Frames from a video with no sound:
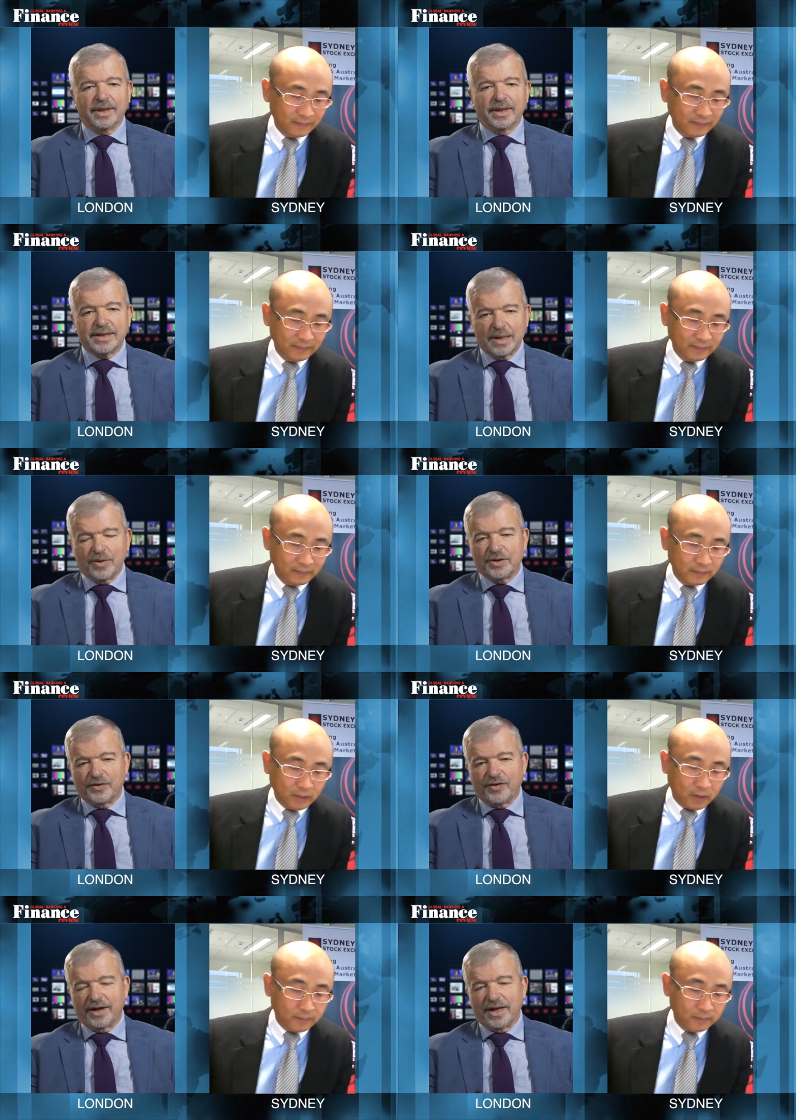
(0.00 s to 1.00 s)
Speaker 1: Let's come on
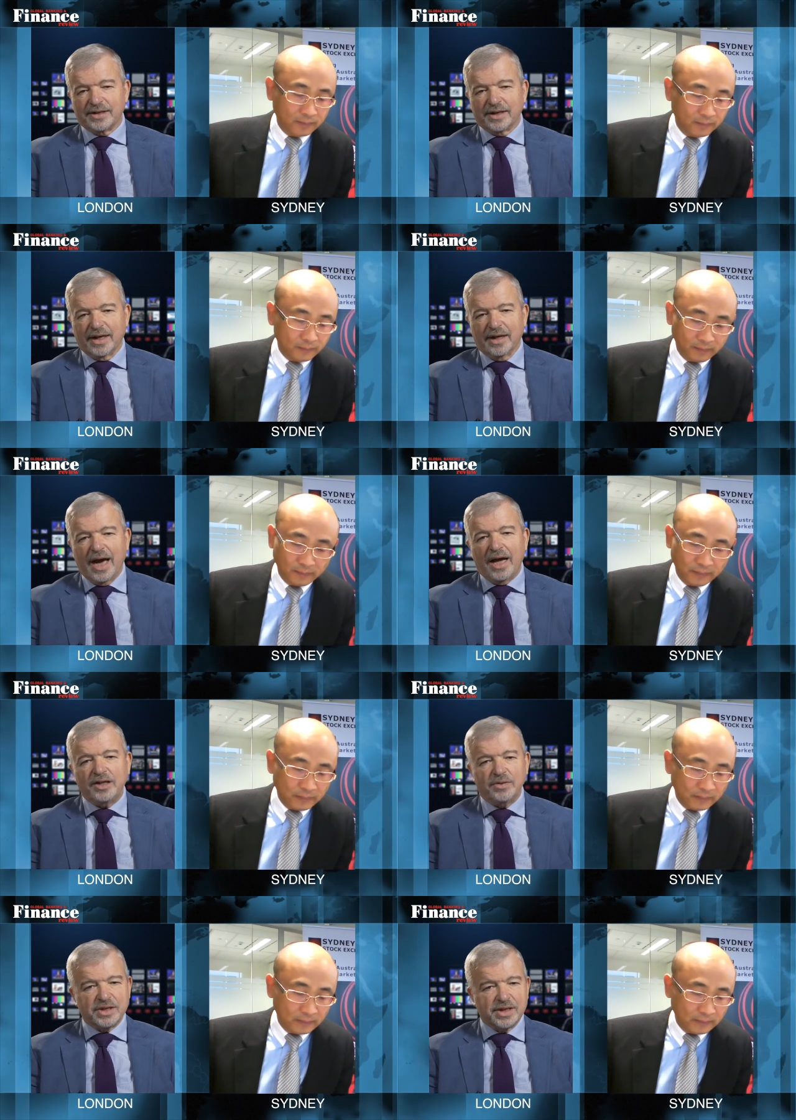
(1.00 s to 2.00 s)
to financing now.
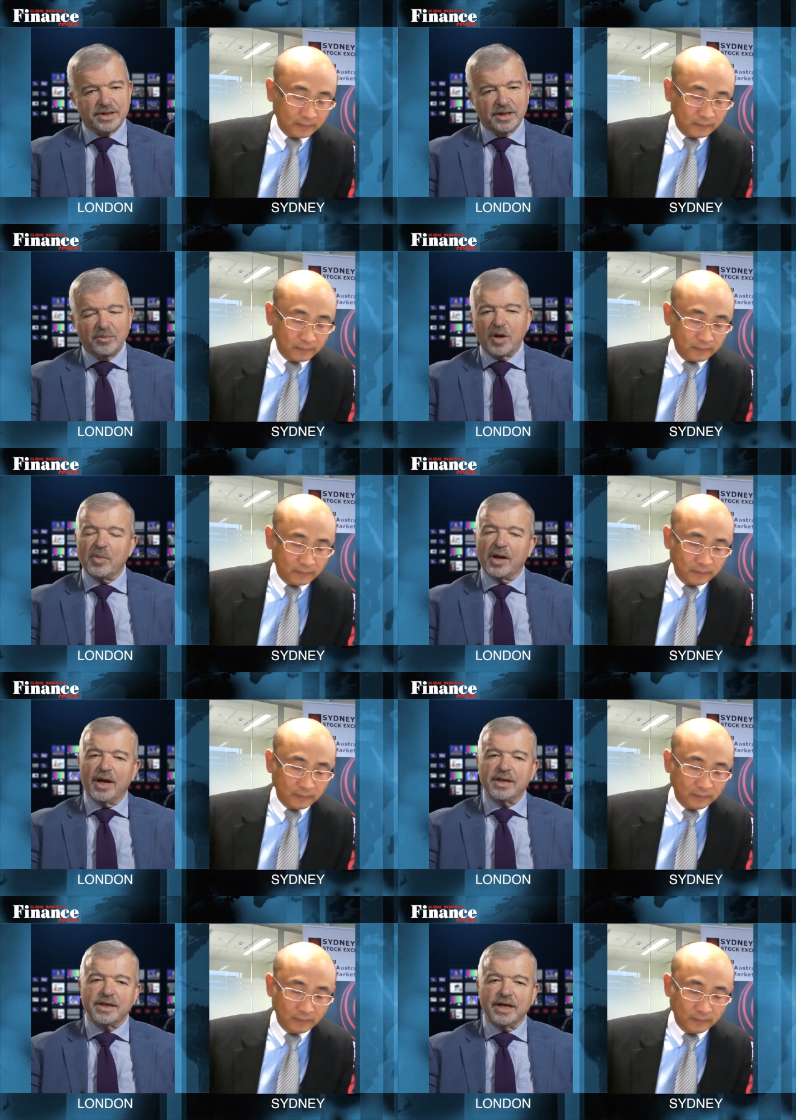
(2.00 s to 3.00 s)
How do you assist in the
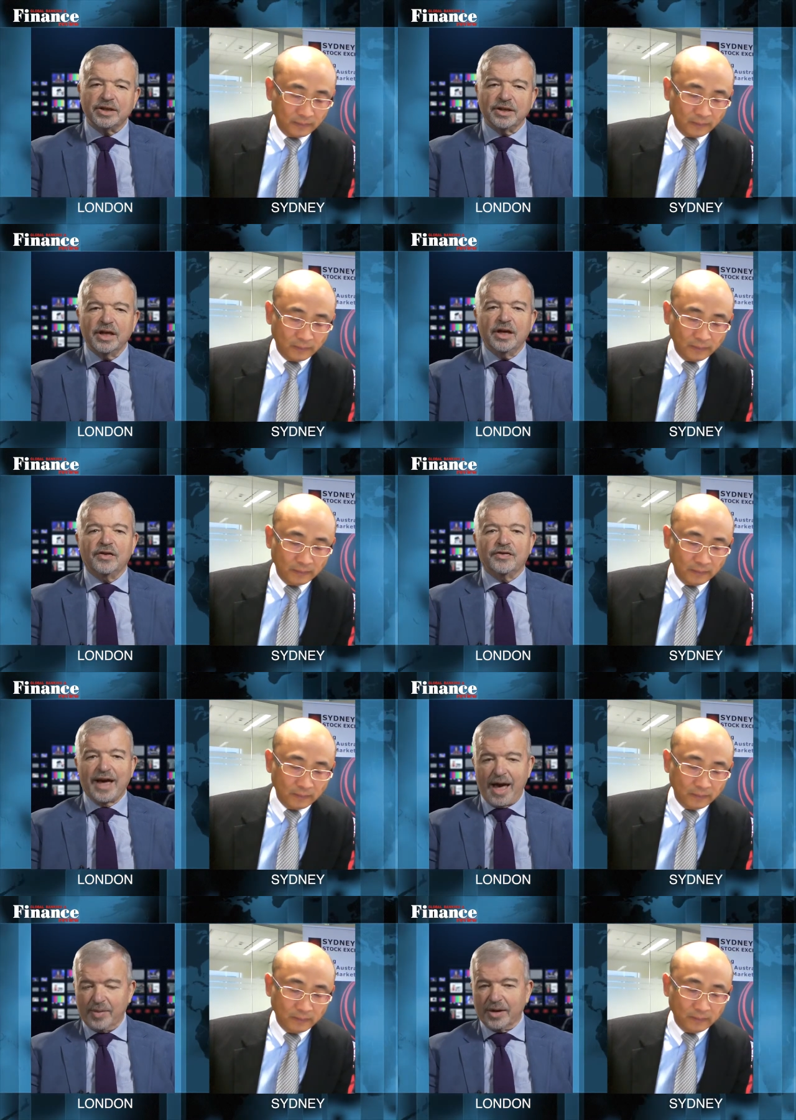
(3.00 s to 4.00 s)
mobilization of
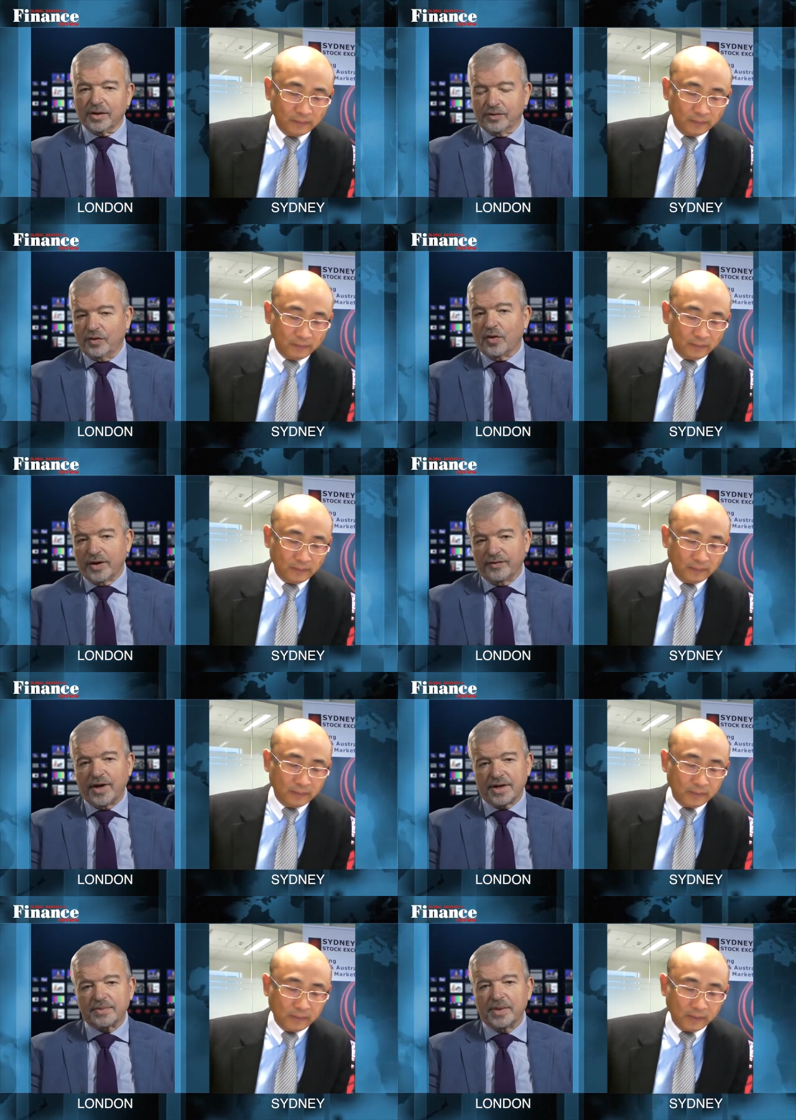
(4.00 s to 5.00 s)
capital for
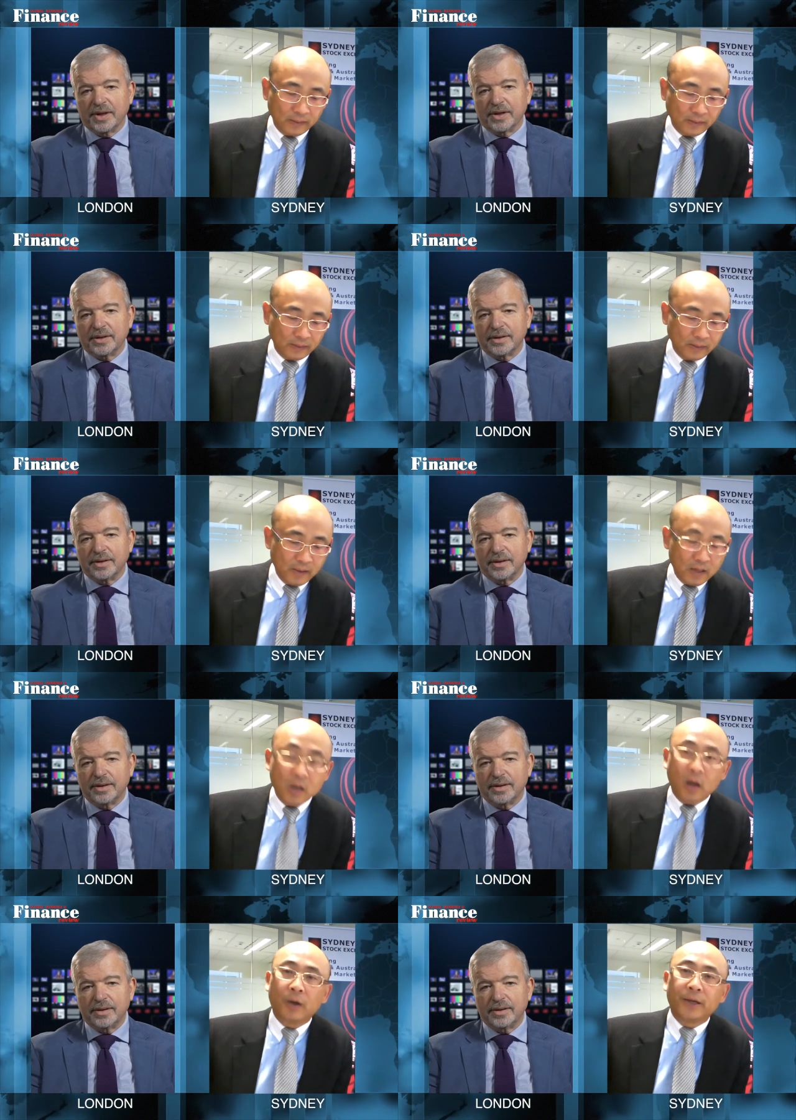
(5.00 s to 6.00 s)
investment?
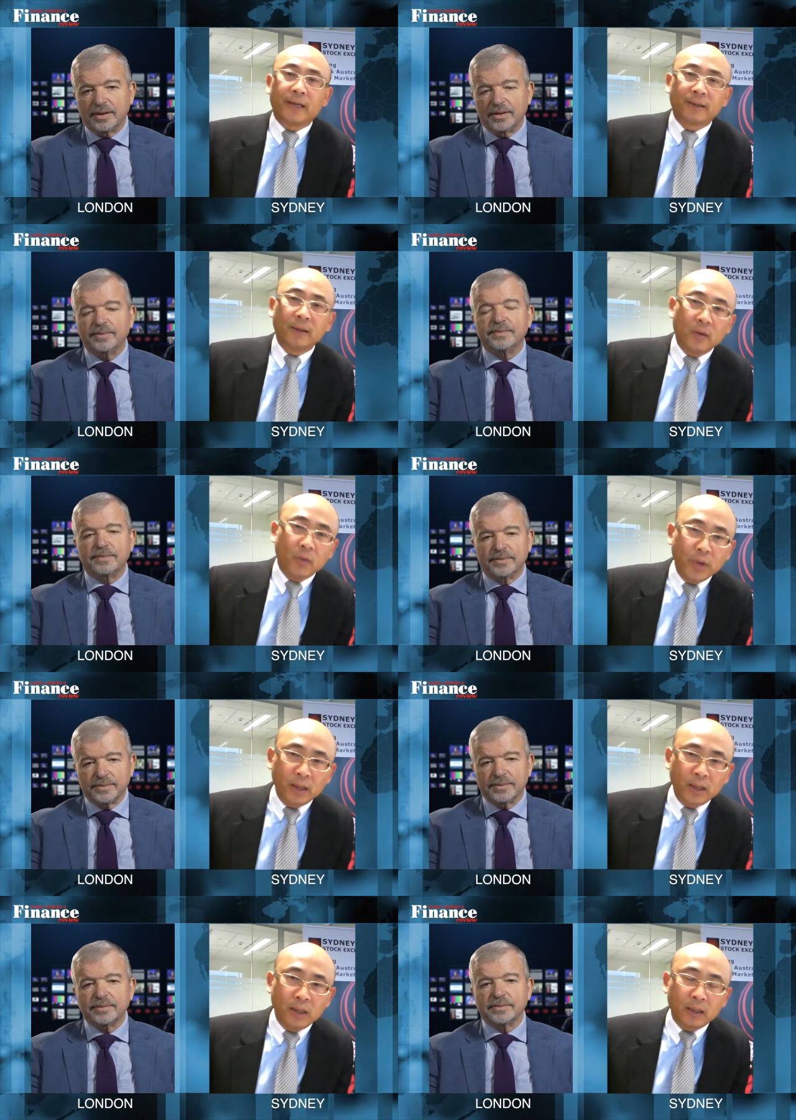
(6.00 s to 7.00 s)
Speaker 2: Oh yes.
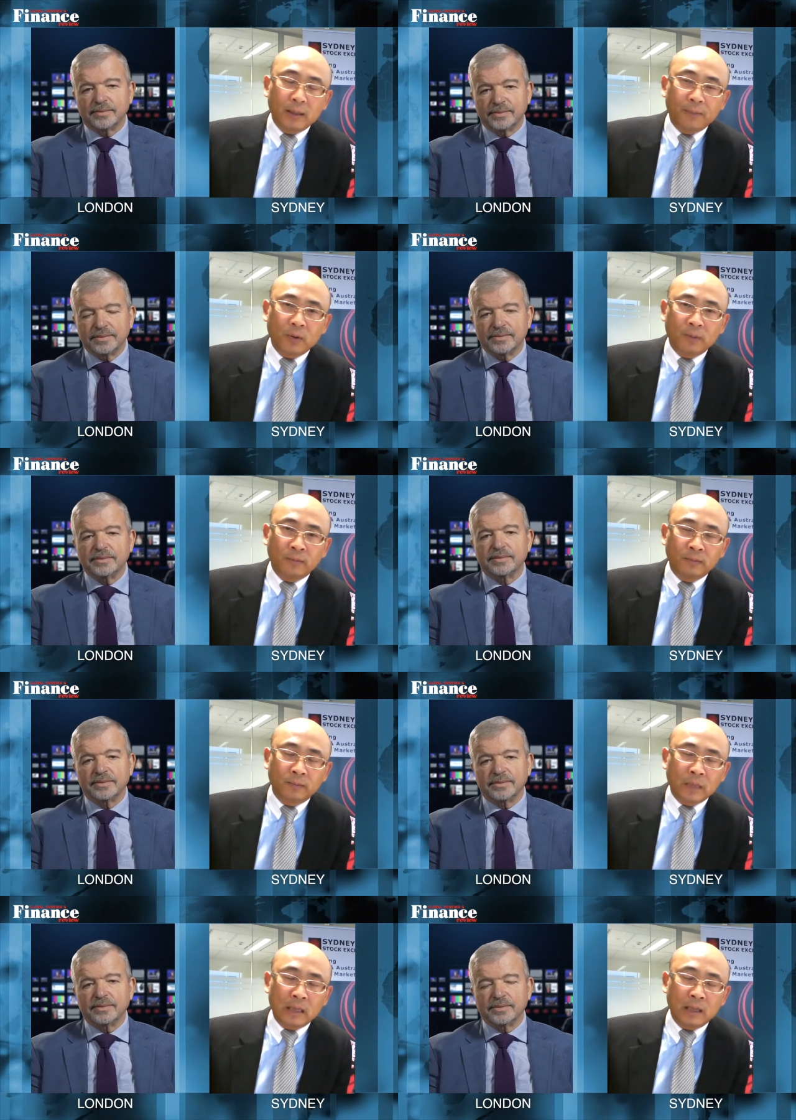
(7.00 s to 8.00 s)
We from
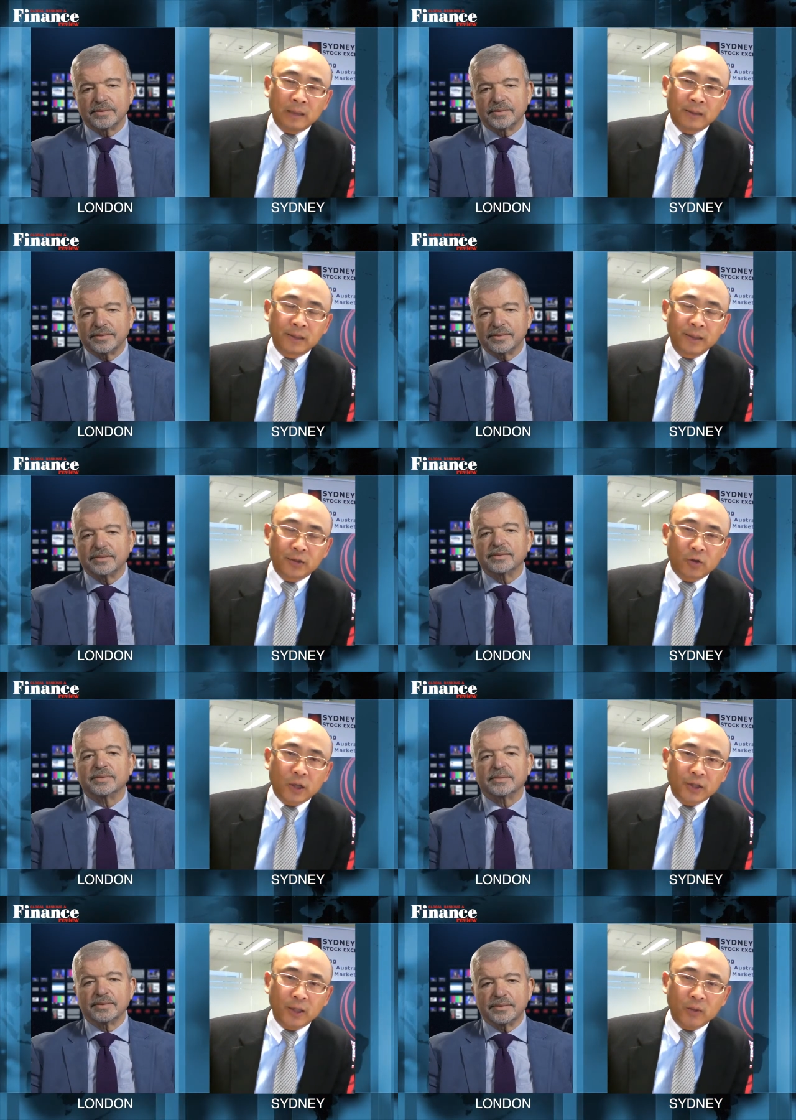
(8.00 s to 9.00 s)
Sydney Stock
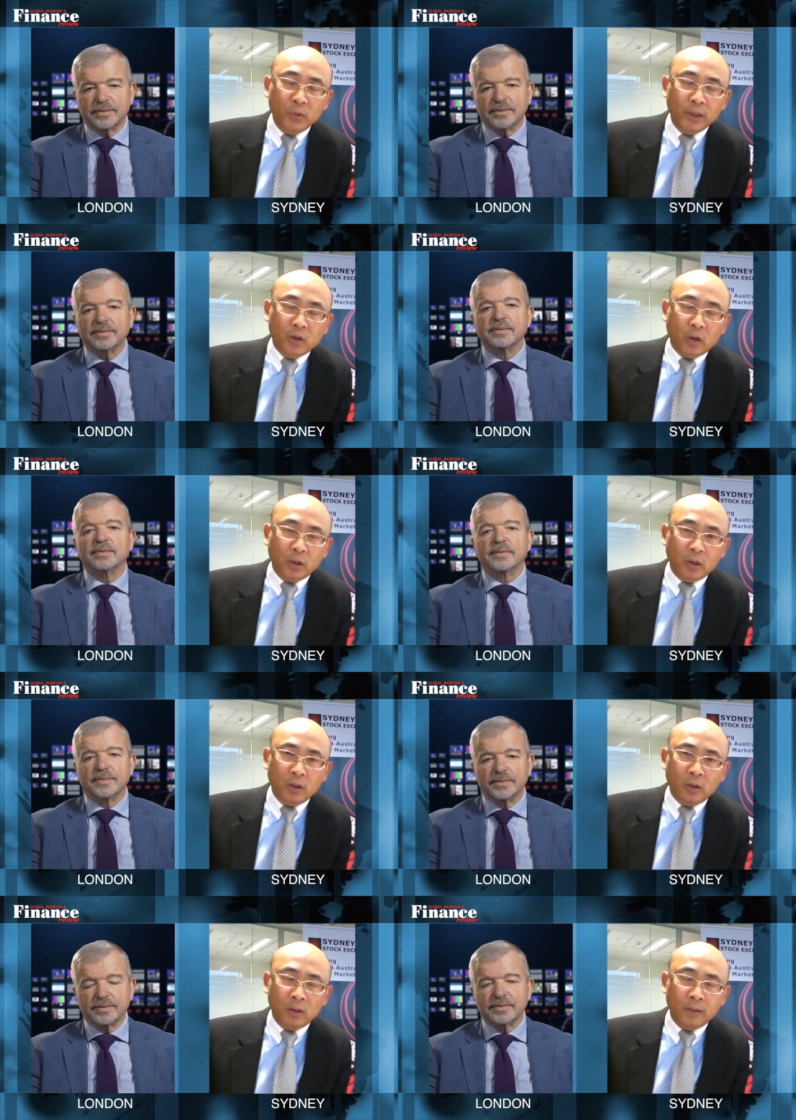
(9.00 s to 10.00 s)
Exchange, we got a